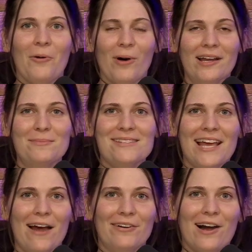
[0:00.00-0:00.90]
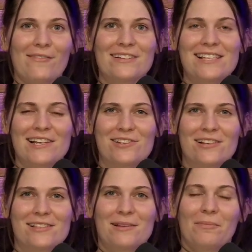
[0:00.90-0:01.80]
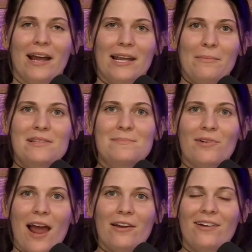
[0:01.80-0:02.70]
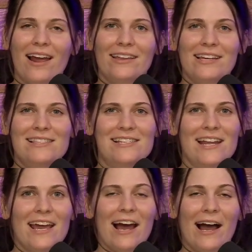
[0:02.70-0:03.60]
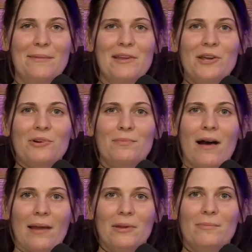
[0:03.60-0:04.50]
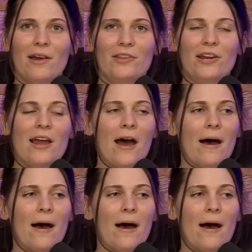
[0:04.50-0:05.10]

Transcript: Welcome to Calvary Conversations. My name is Mariah Riley, and today I'm here with my big brother,